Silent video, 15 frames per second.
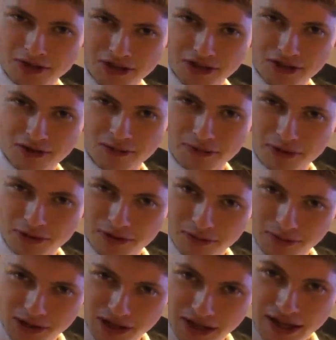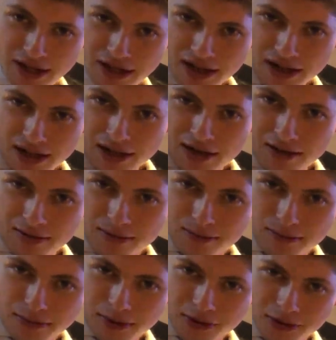I start building my
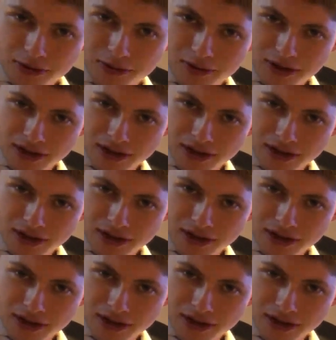model?